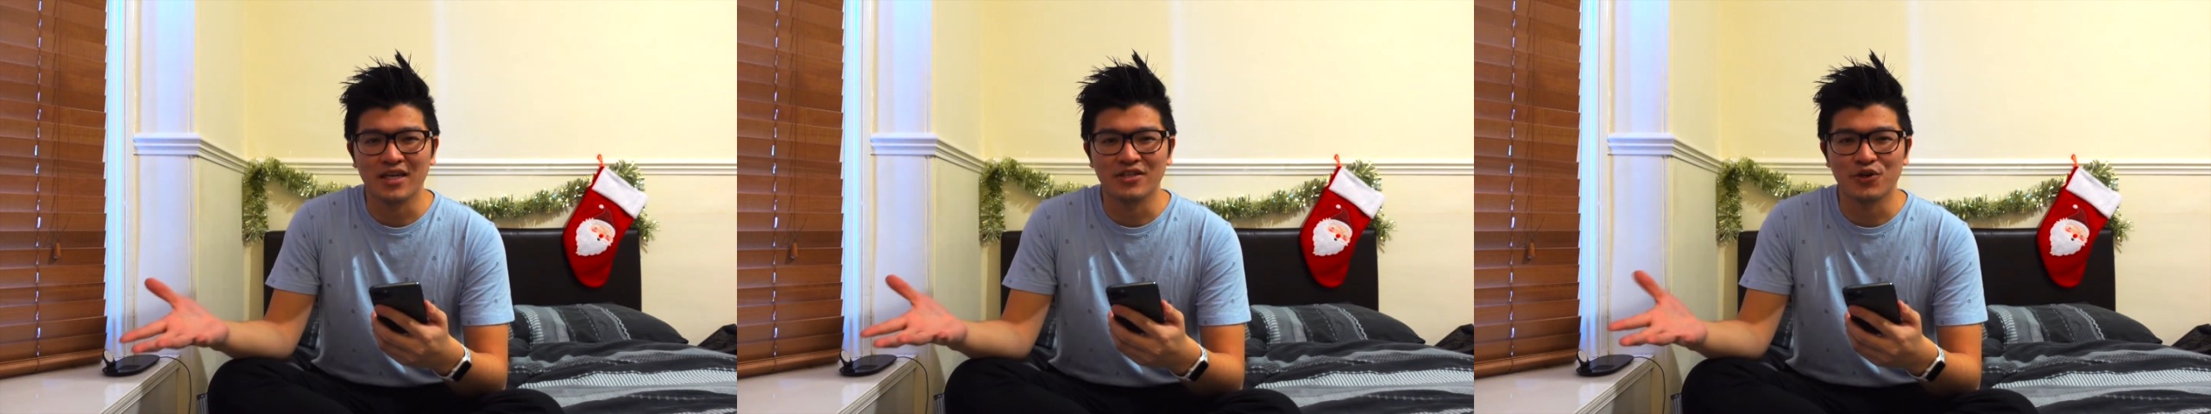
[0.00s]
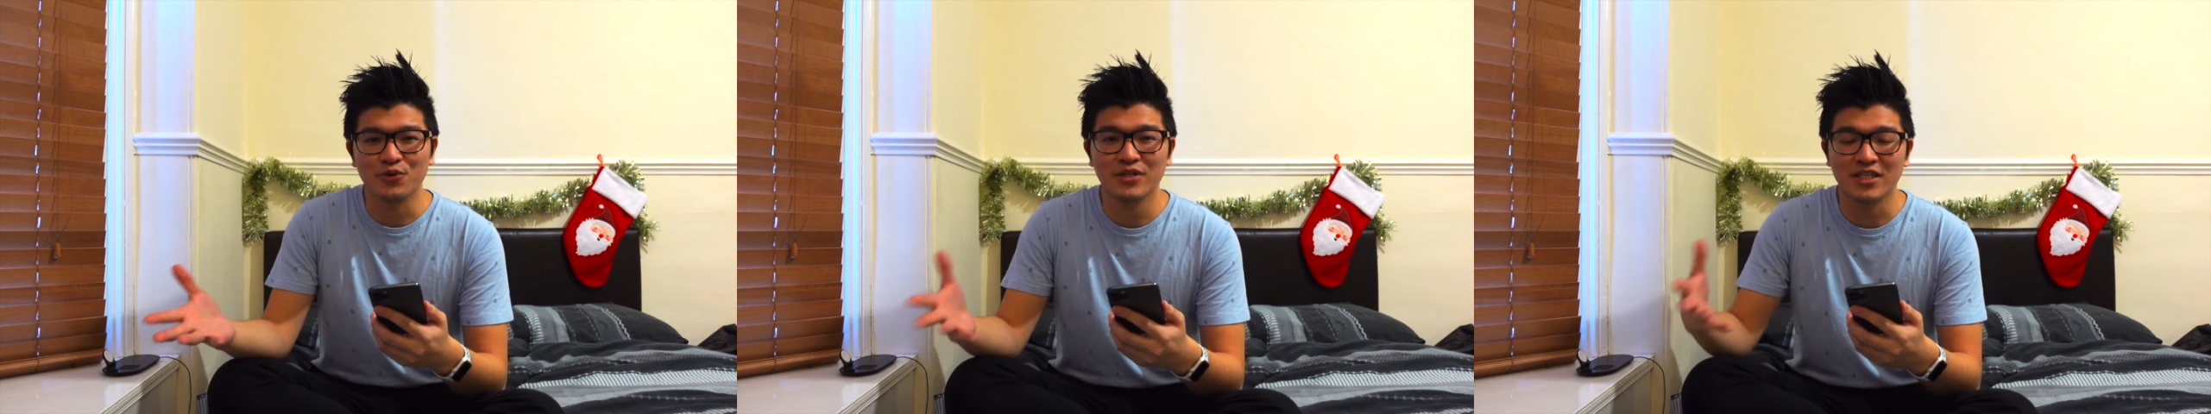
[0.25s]
I
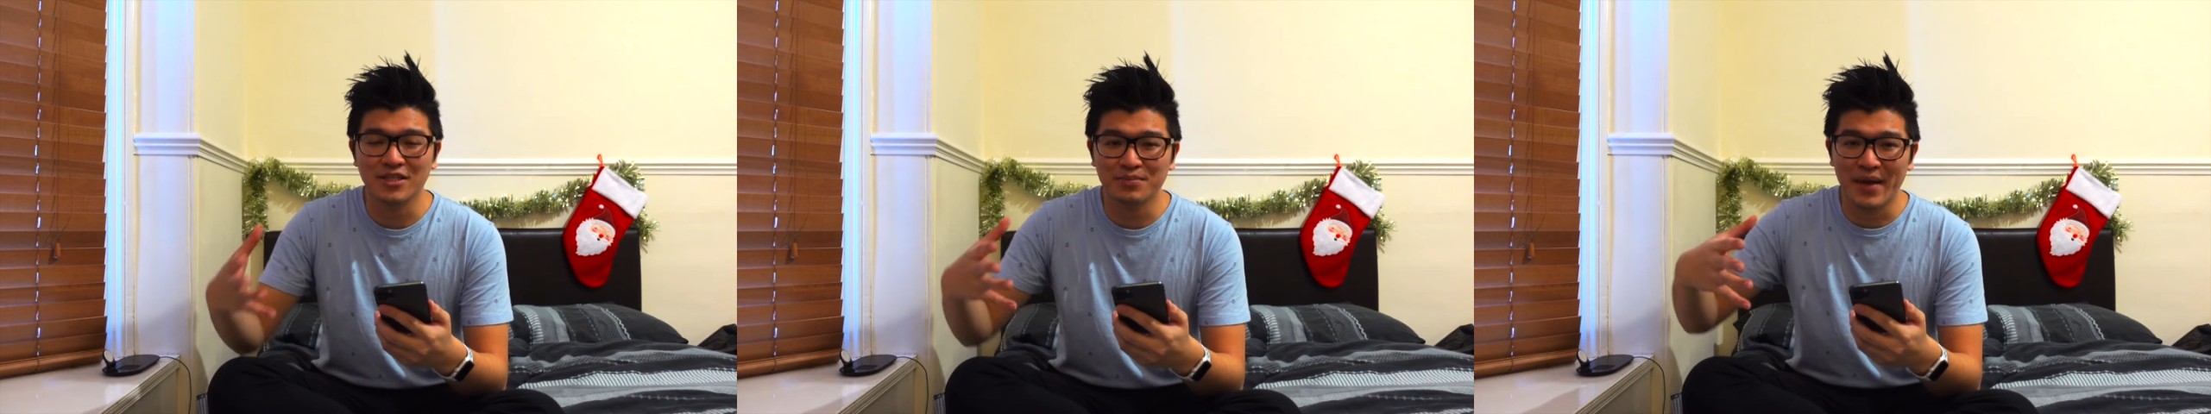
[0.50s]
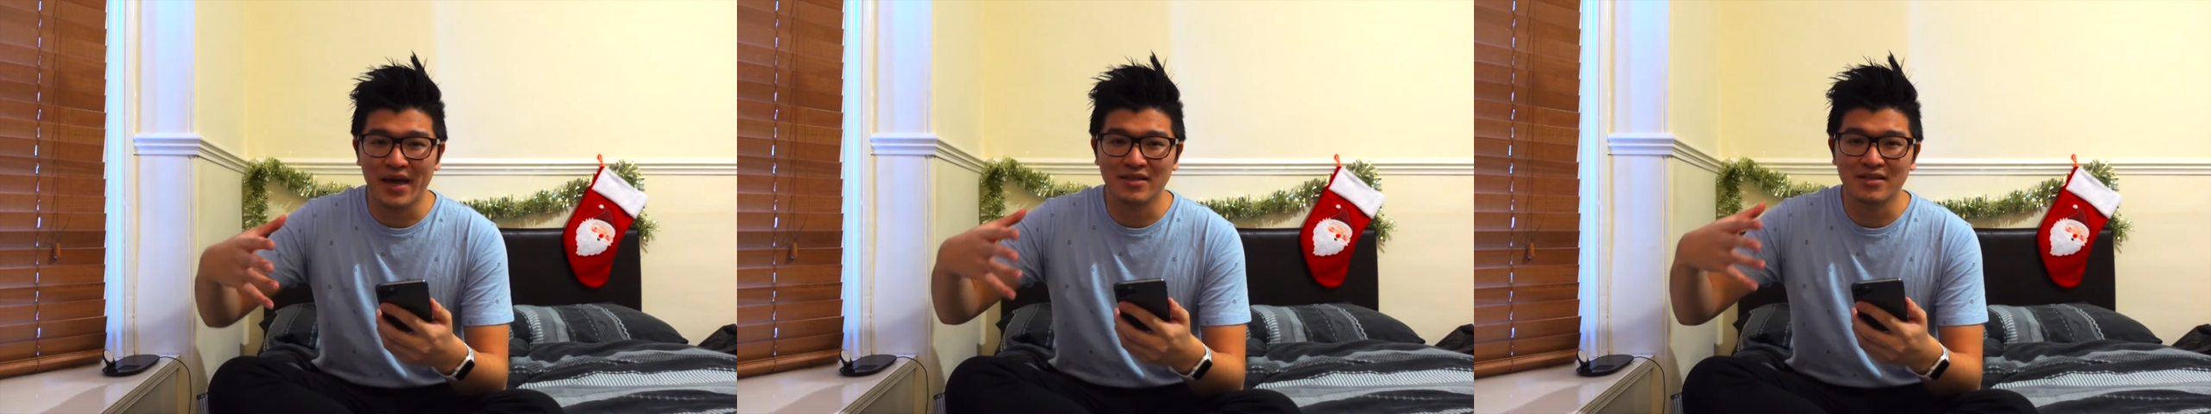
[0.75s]
don't
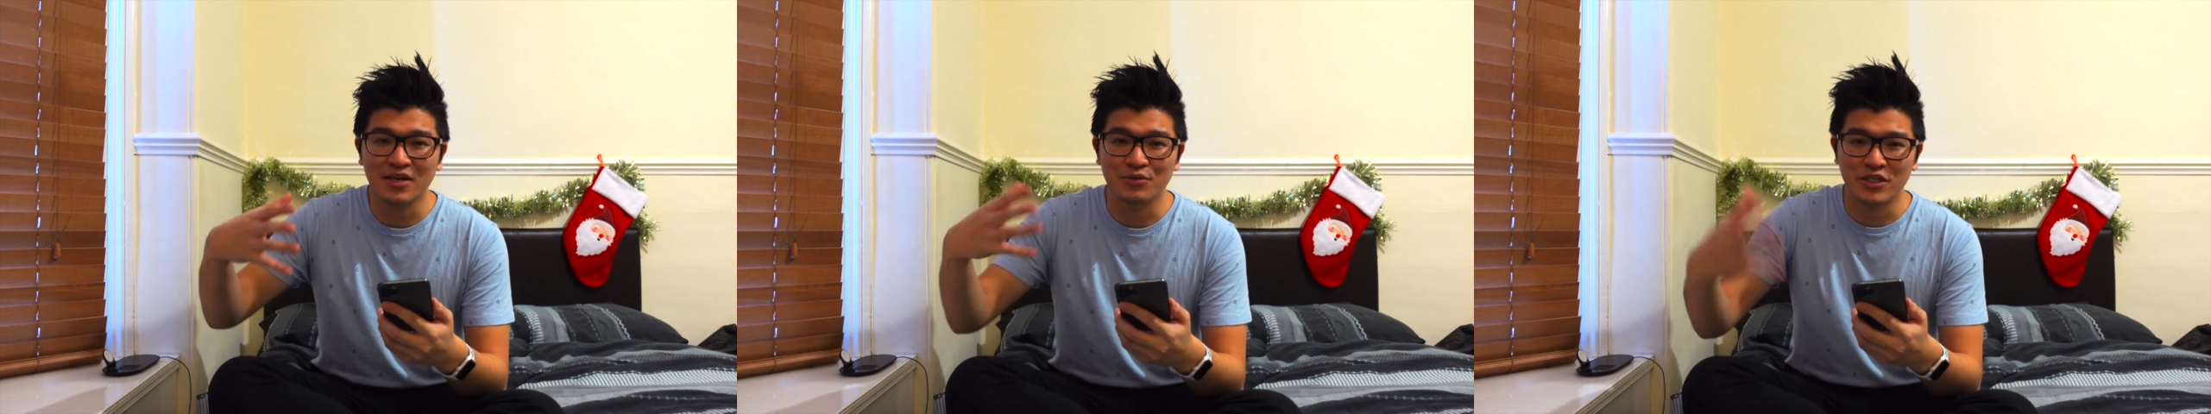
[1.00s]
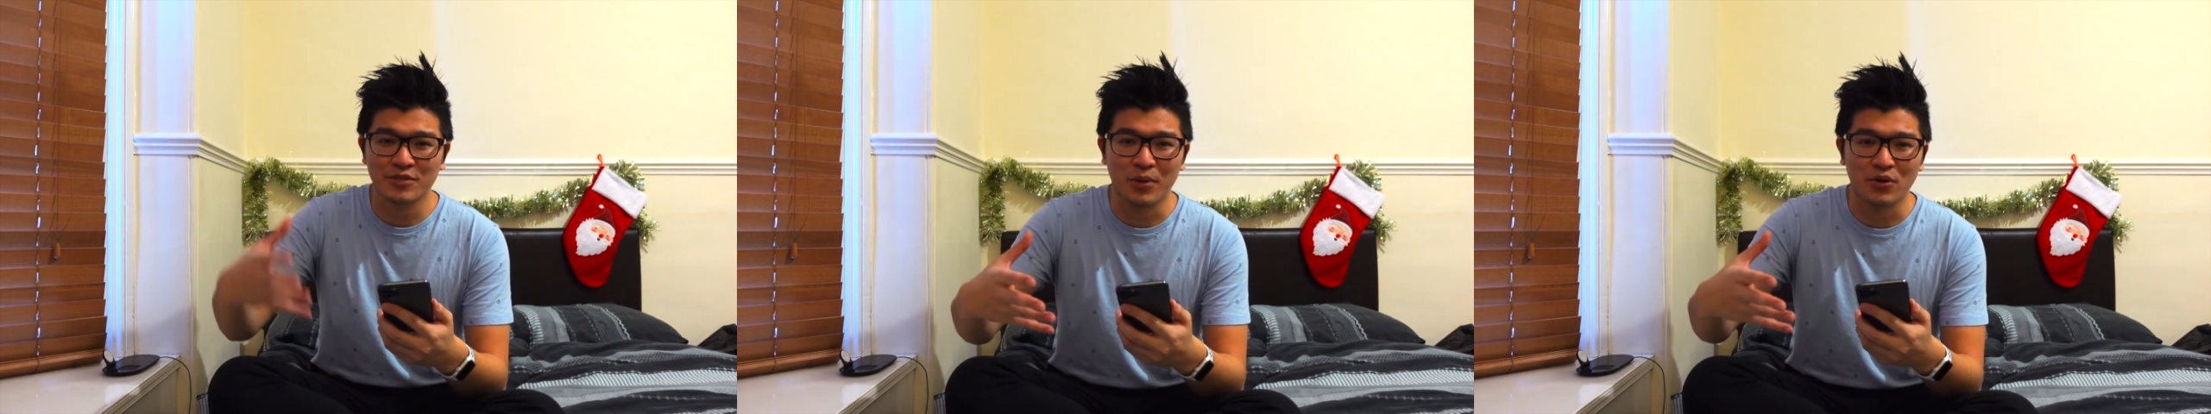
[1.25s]
expect a
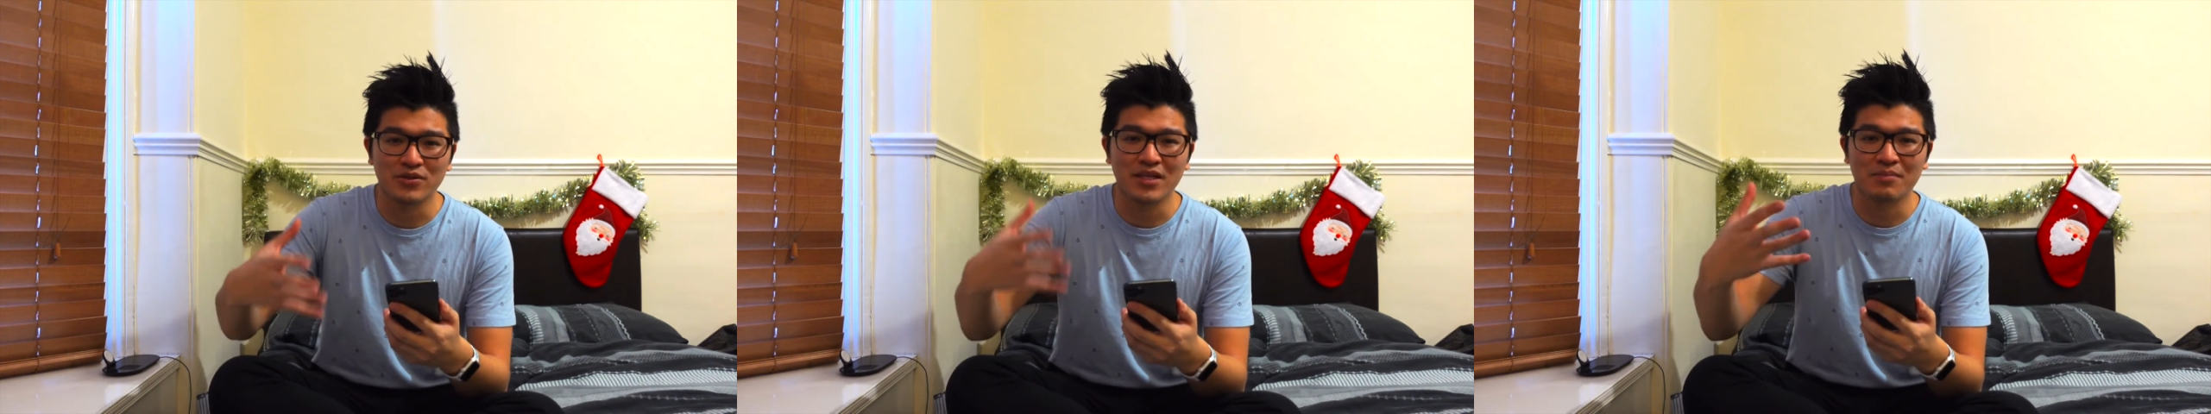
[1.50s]
response